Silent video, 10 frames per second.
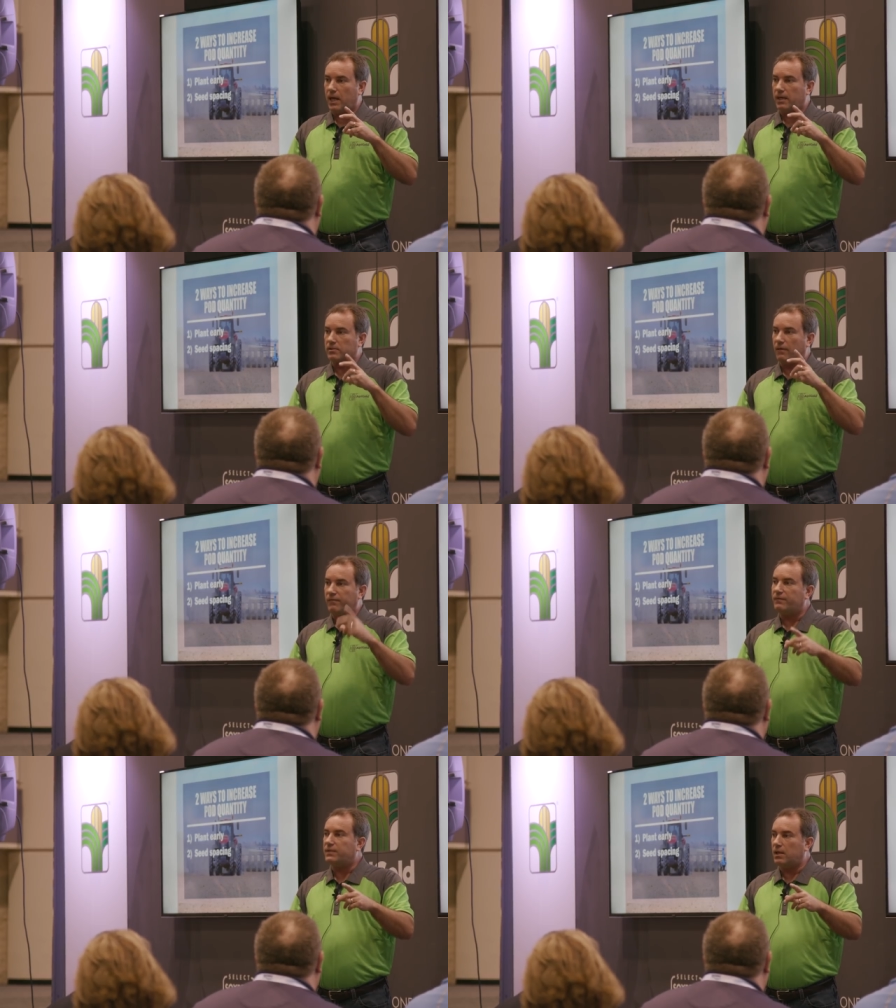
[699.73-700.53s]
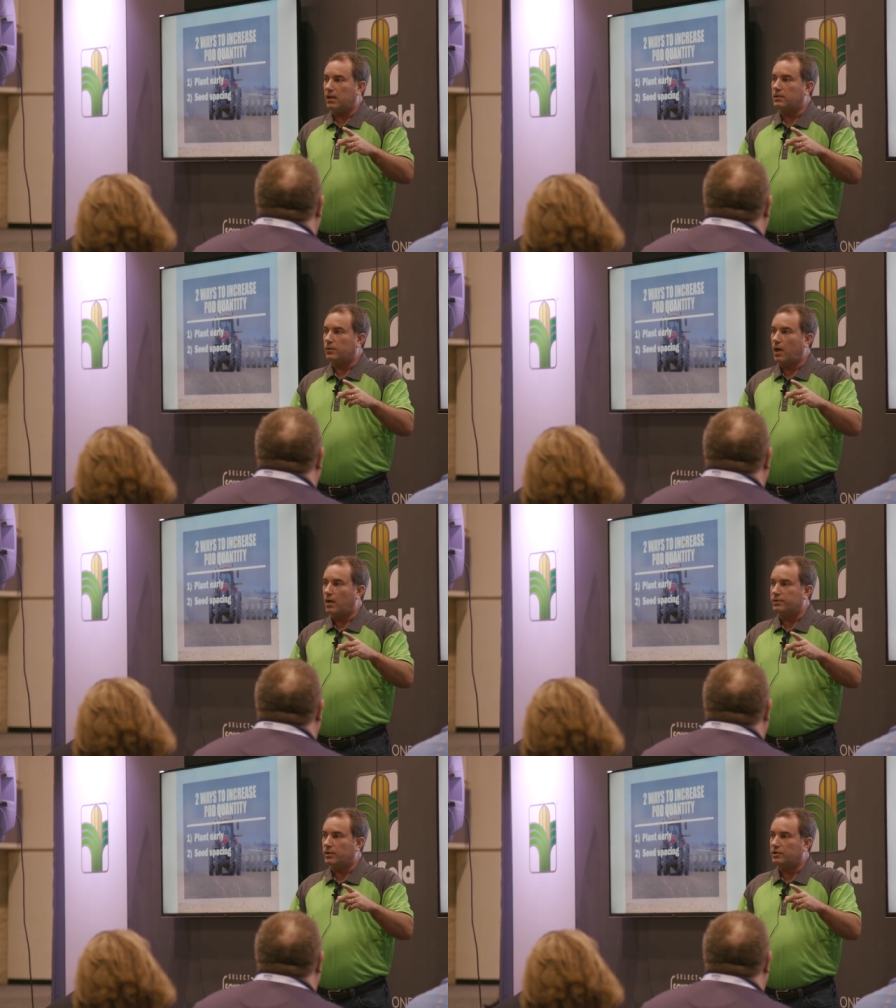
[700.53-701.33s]
And it's on 15-inch
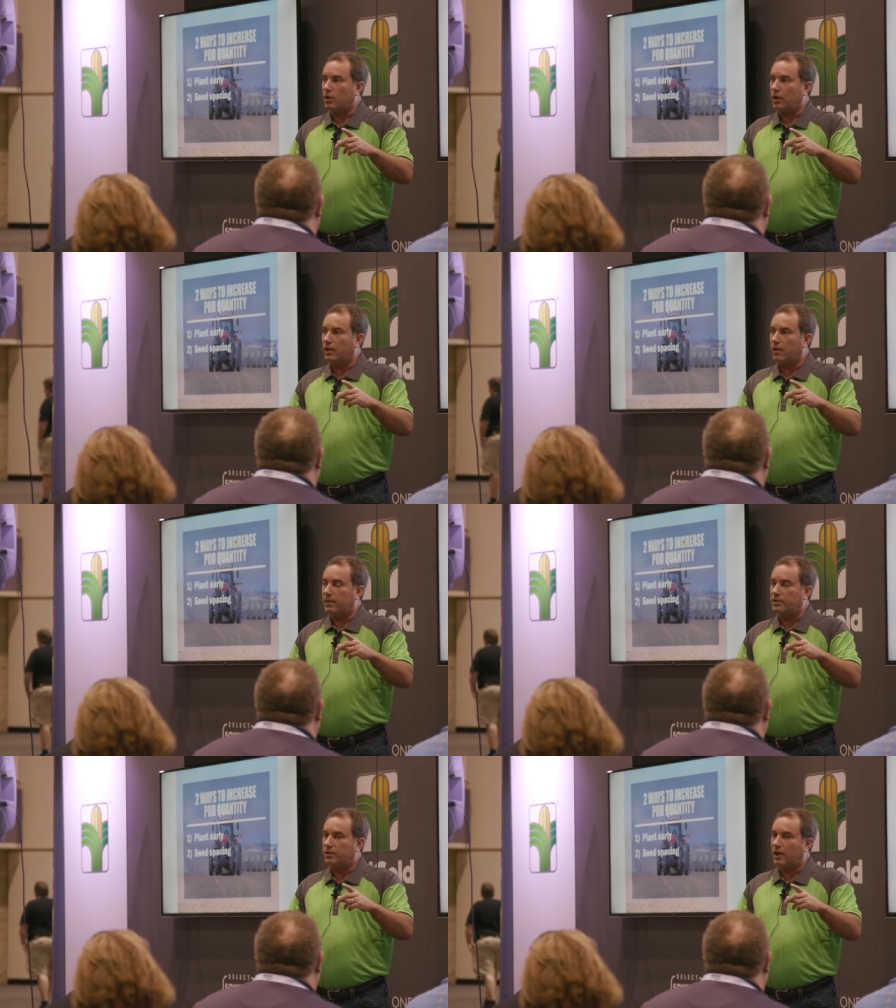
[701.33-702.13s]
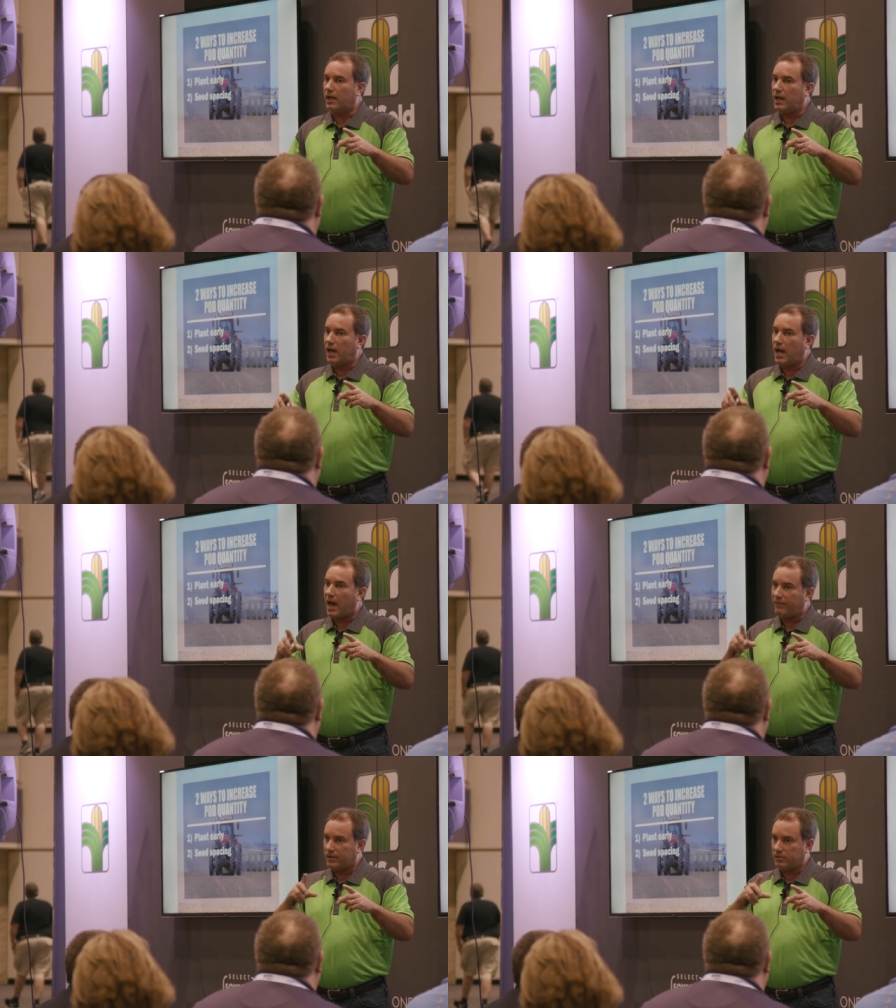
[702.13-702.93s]
rows, so it's only going to be turning at
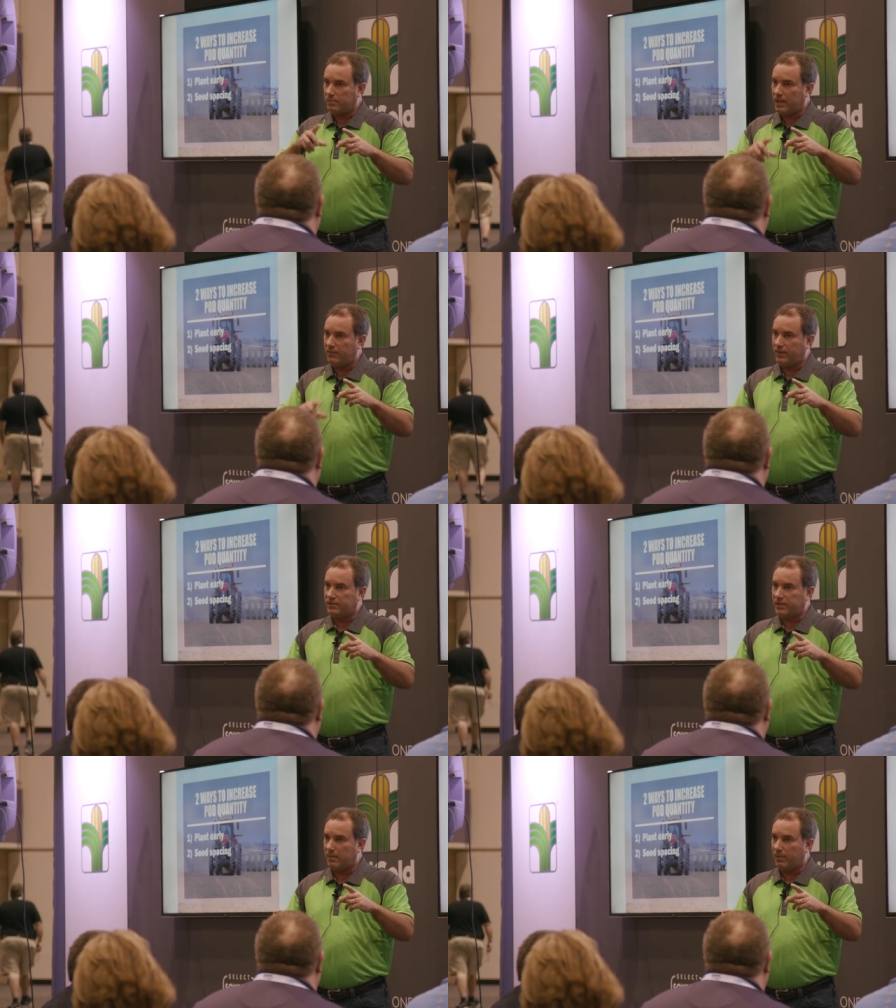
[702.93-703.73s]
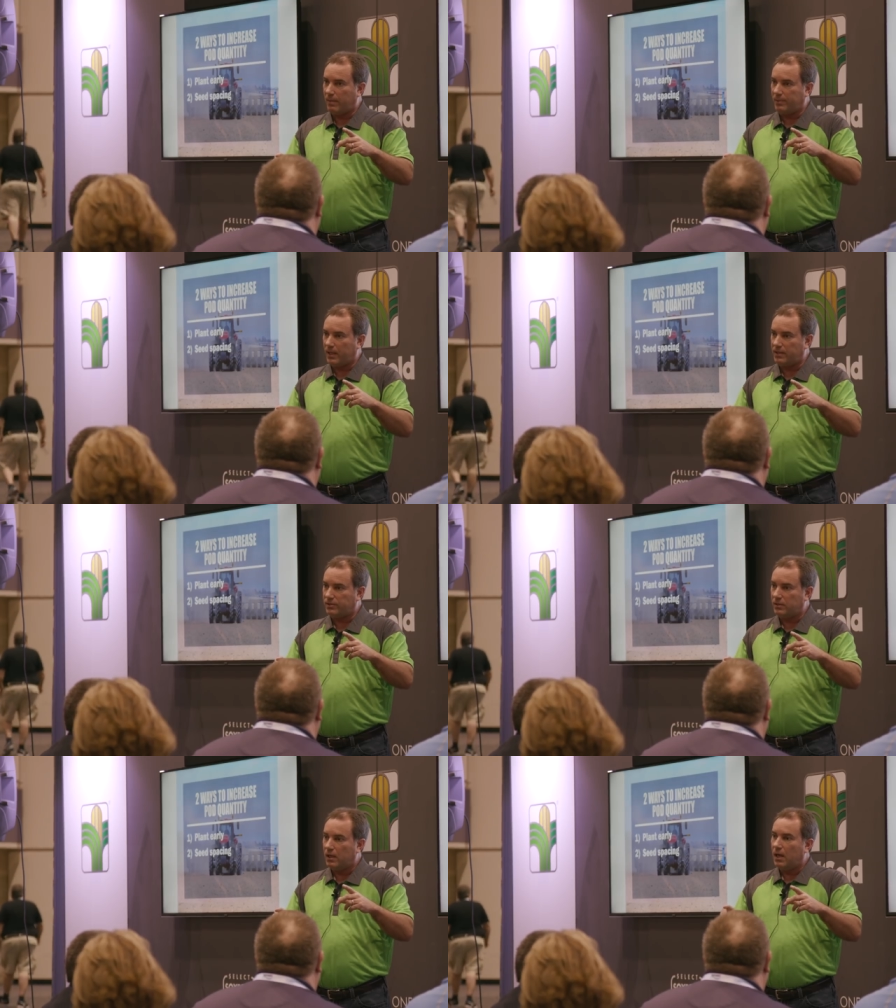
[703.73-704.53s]
half the speed for the same
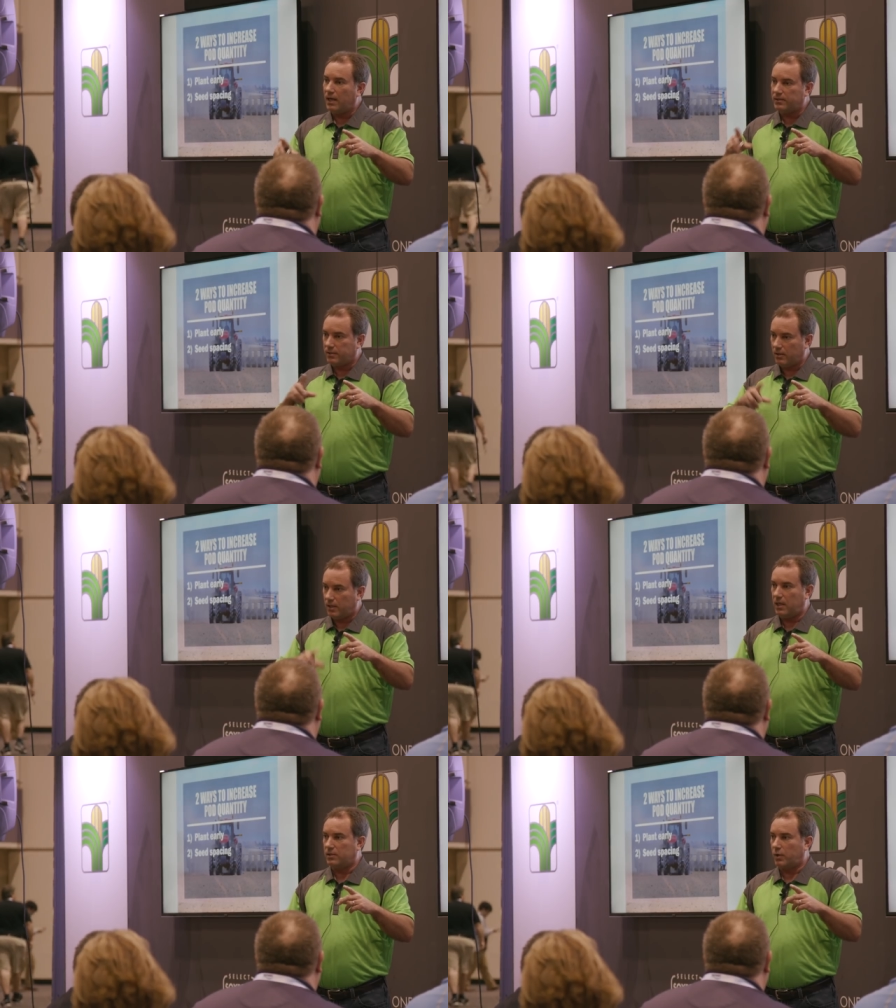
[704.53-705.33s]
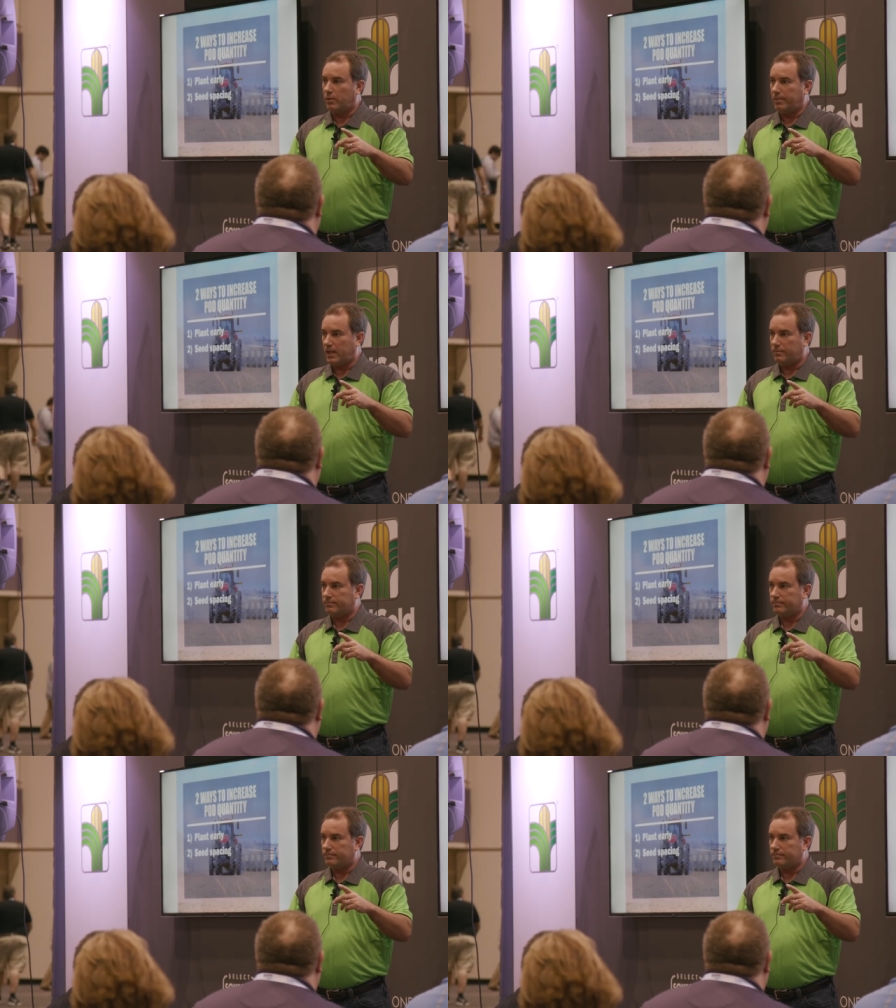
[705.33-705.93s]
population as a 30-inch row bean.